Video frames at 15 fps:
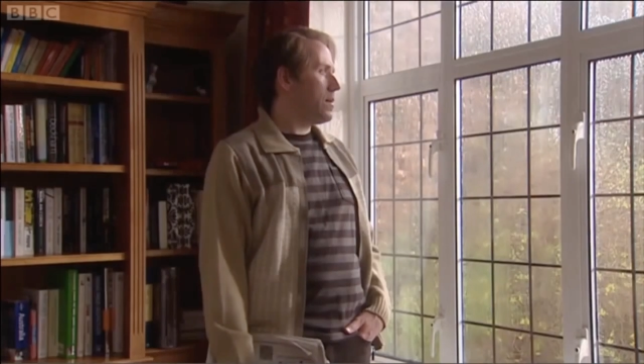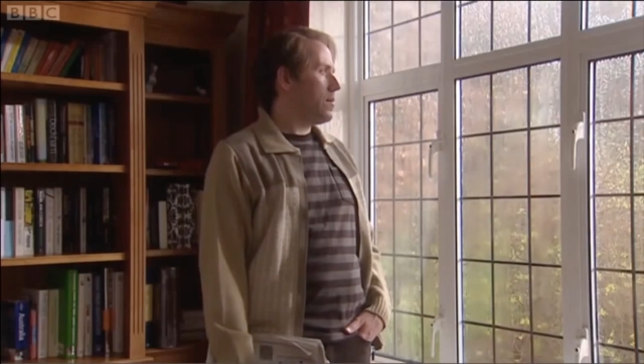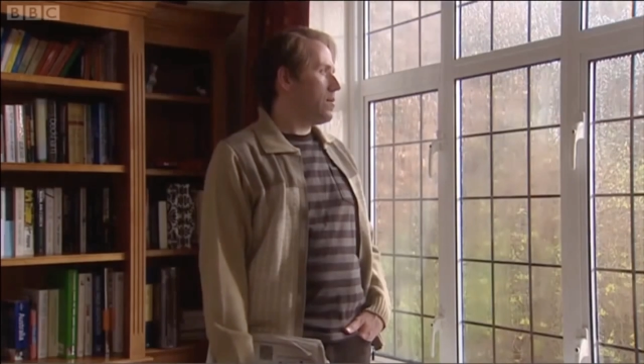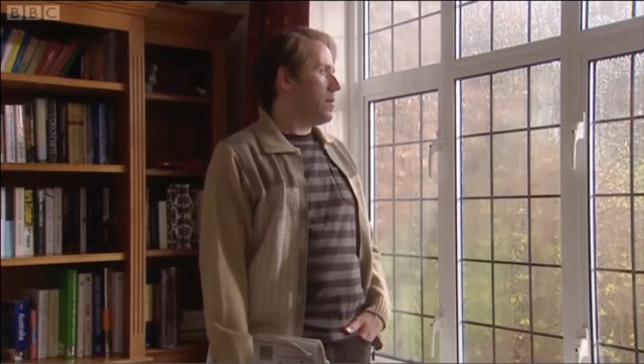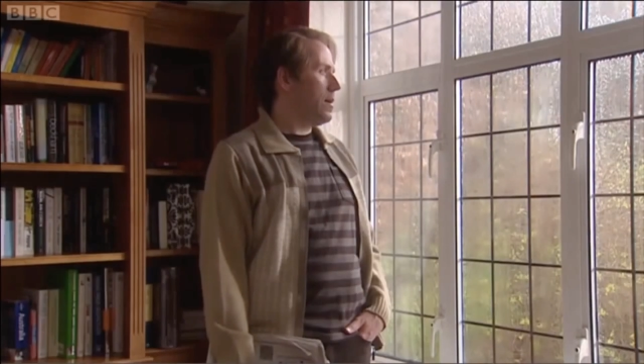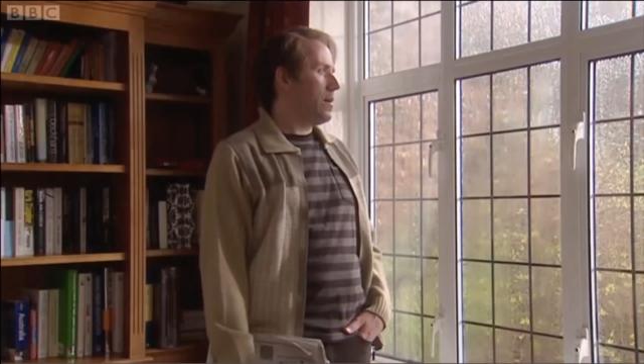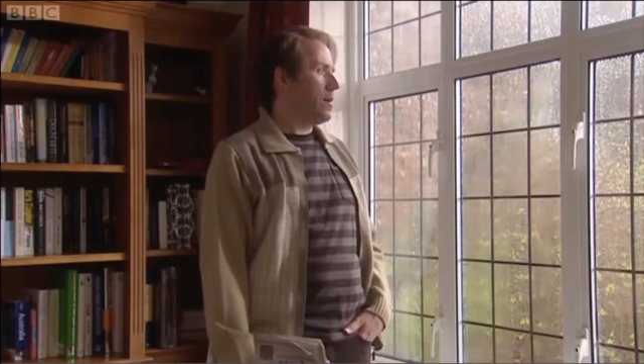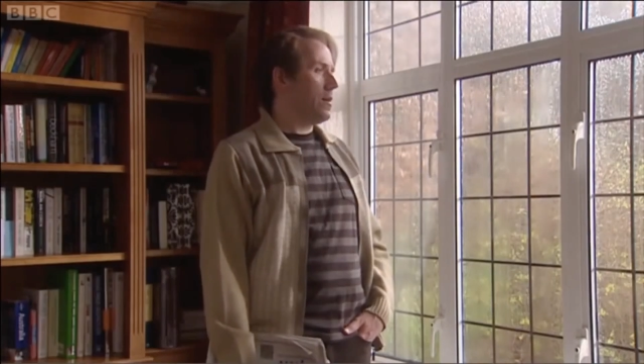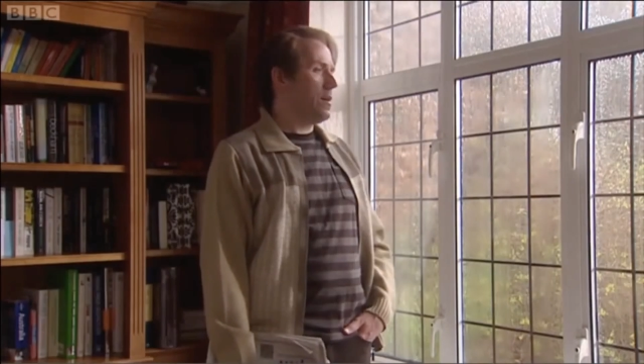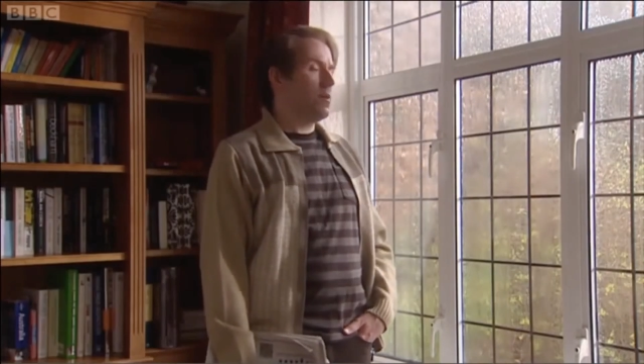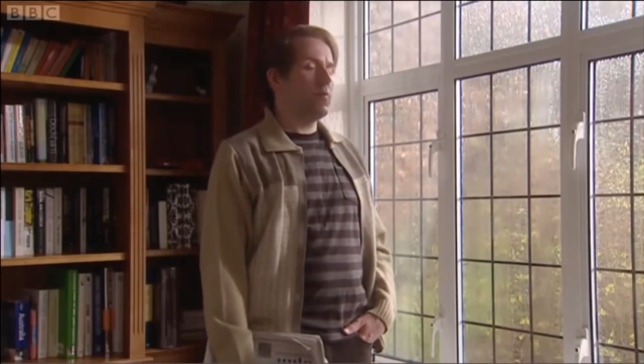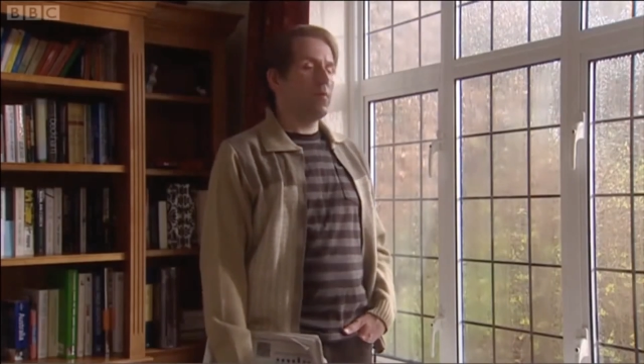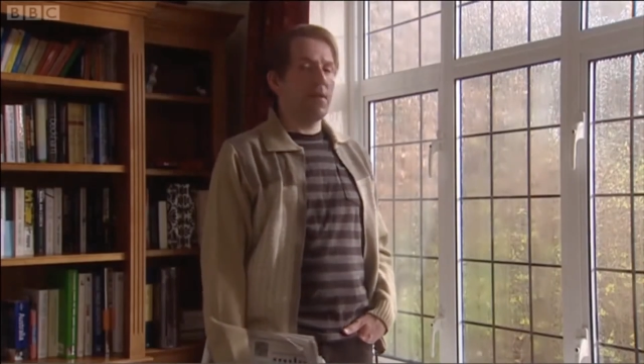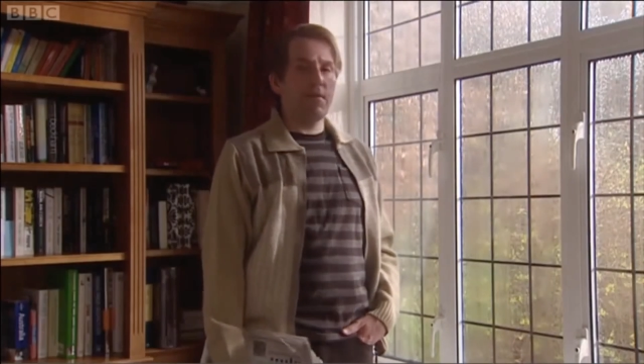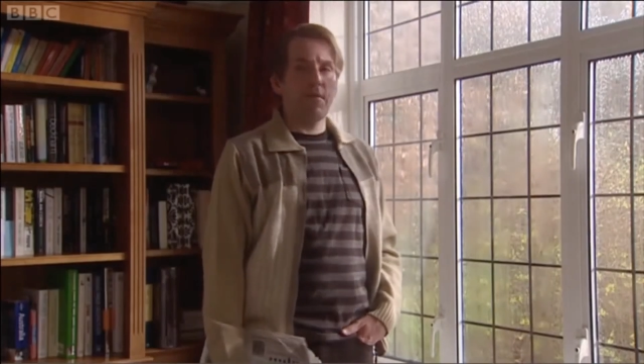Can you look at this
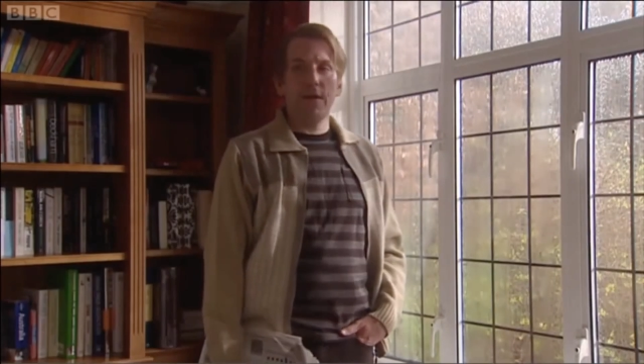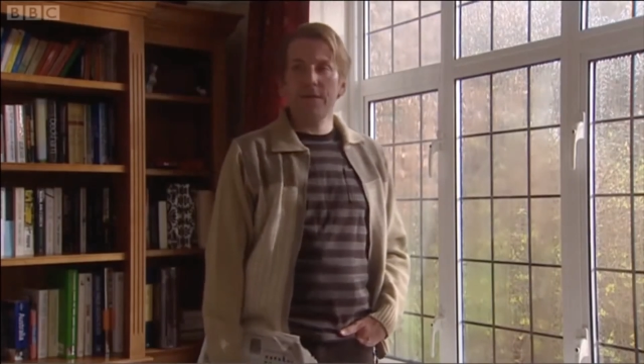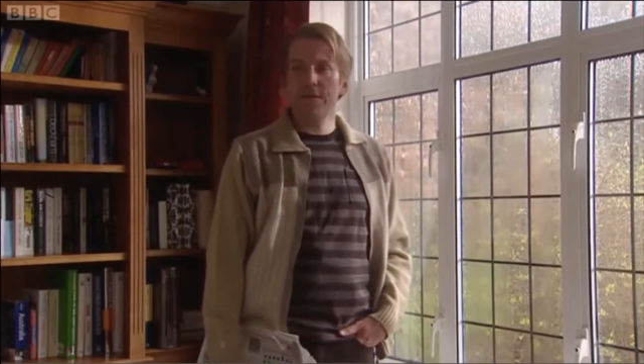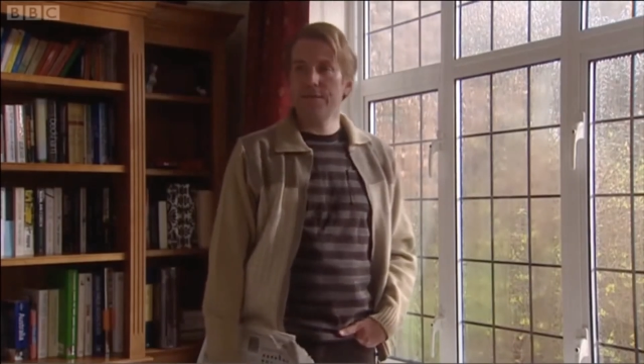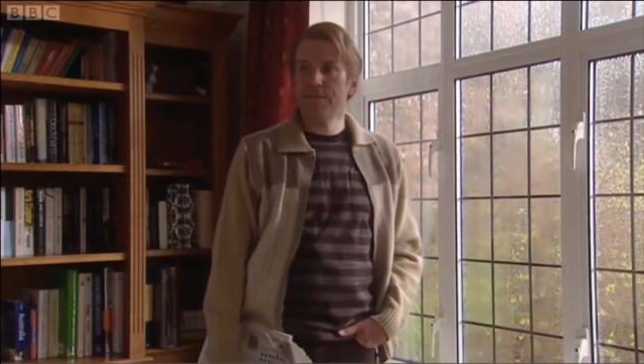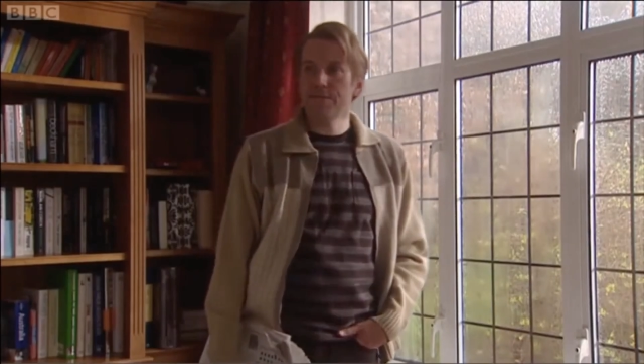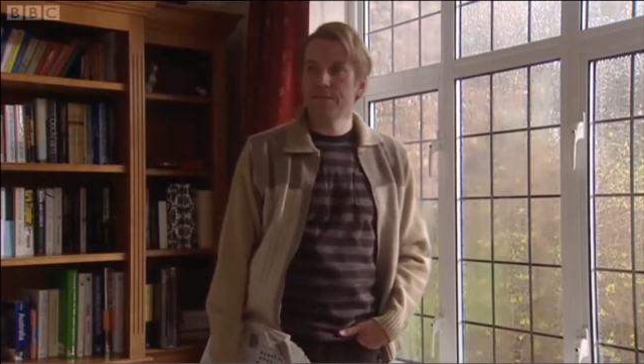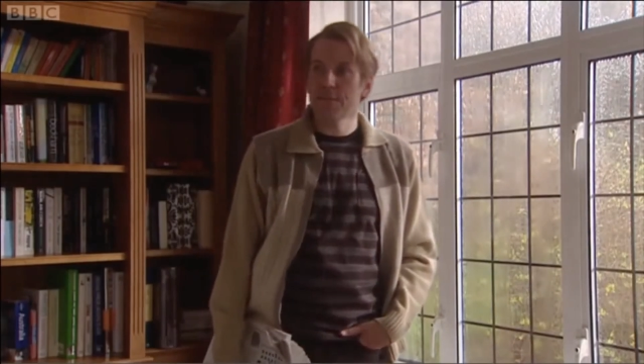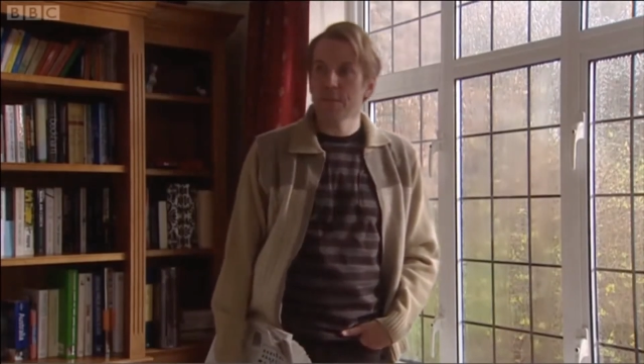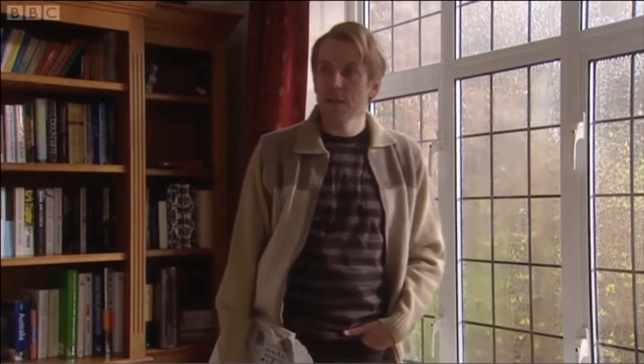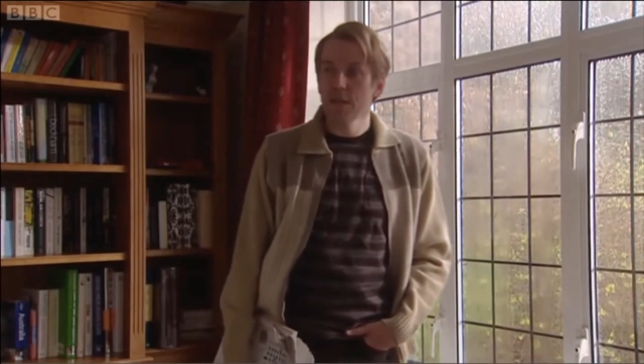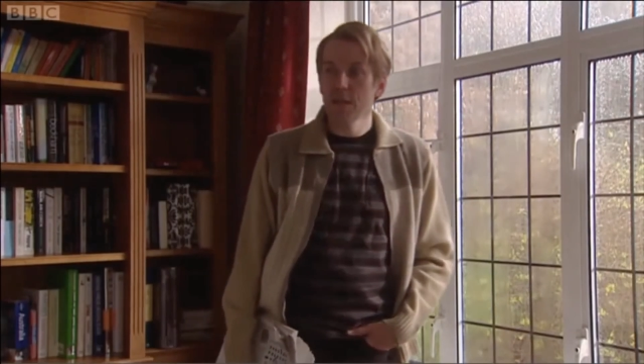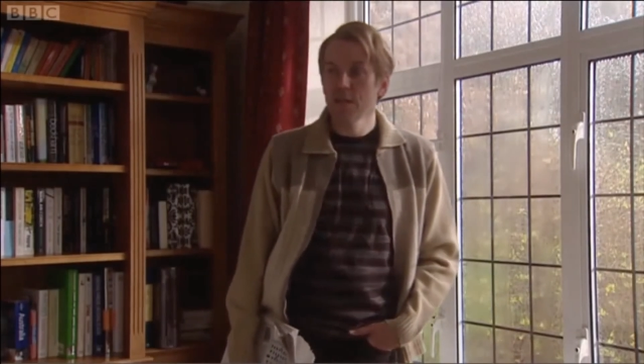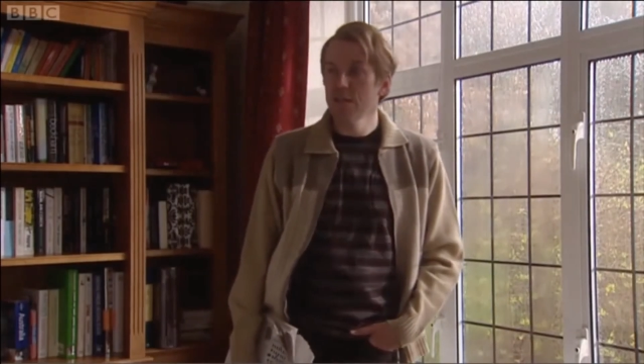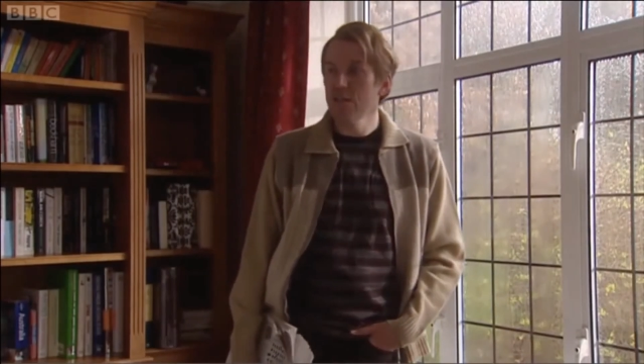weather, eh?
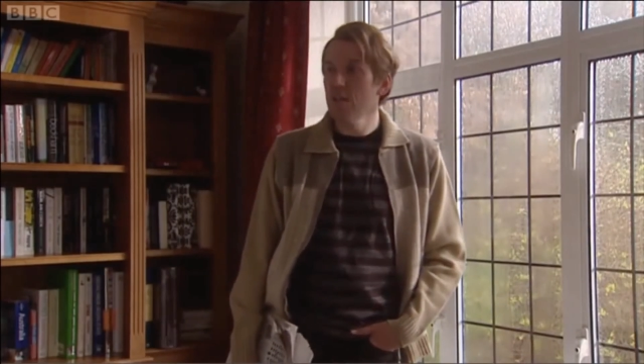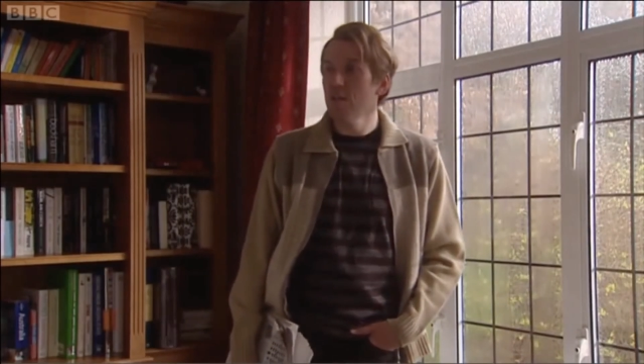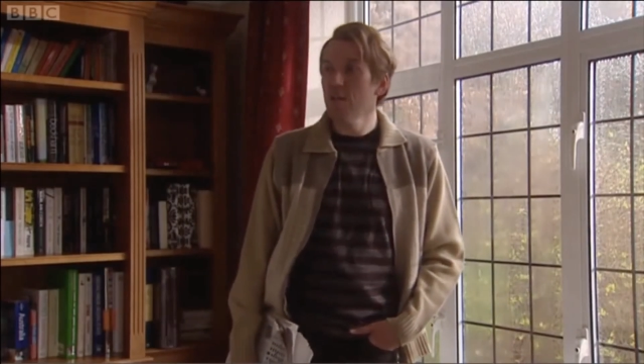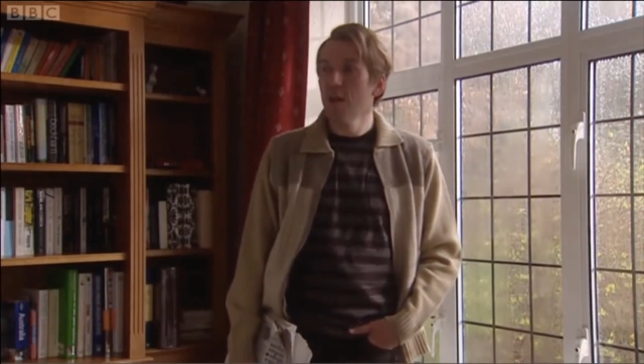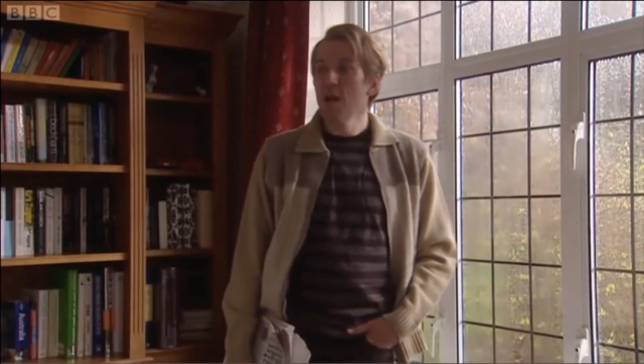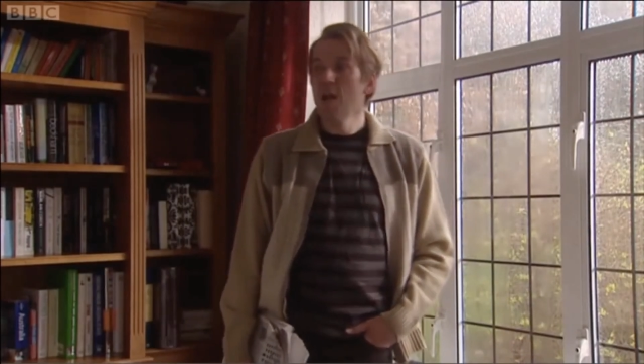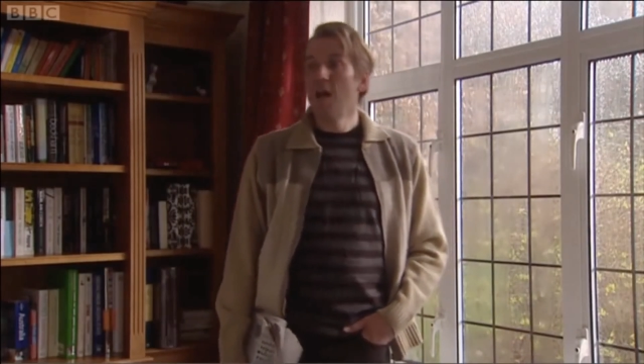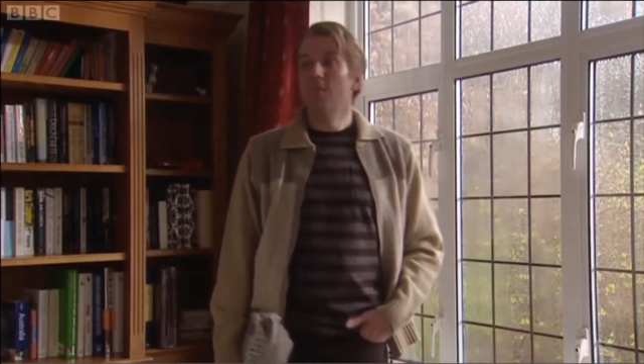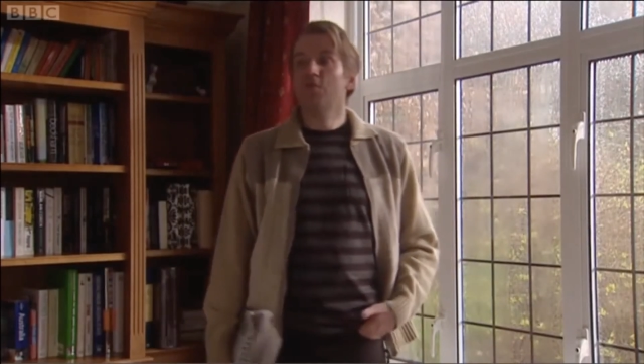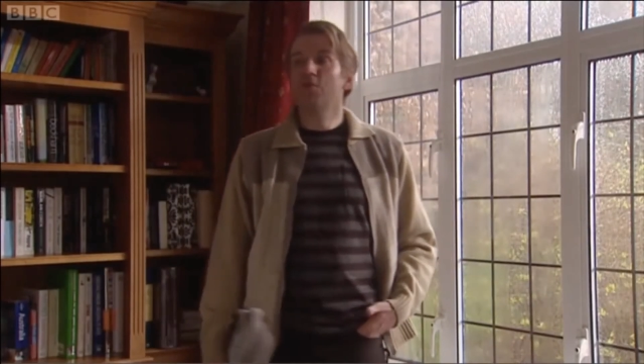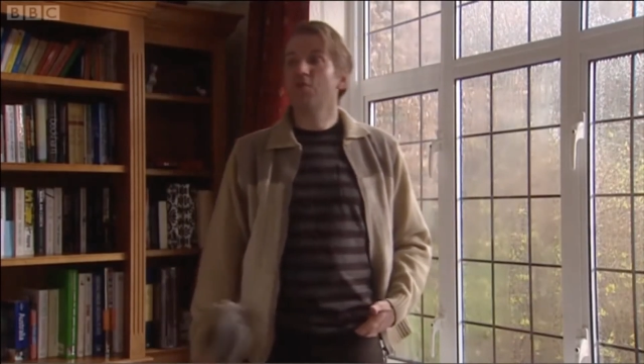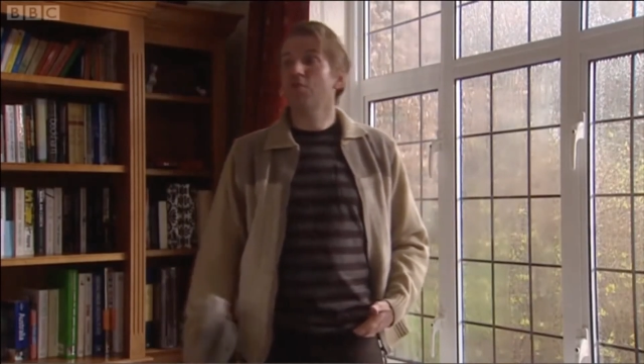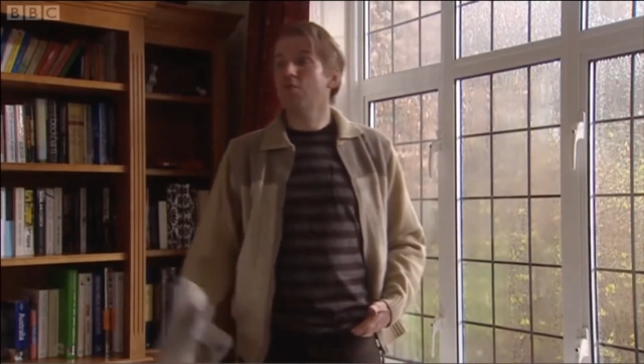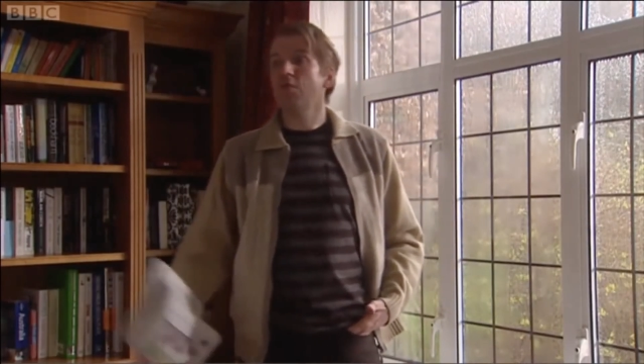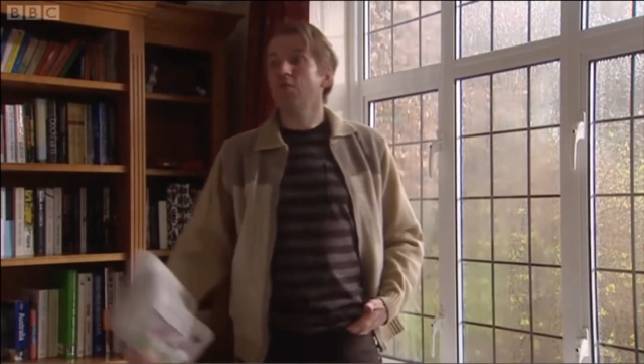Still, I'm sure it'll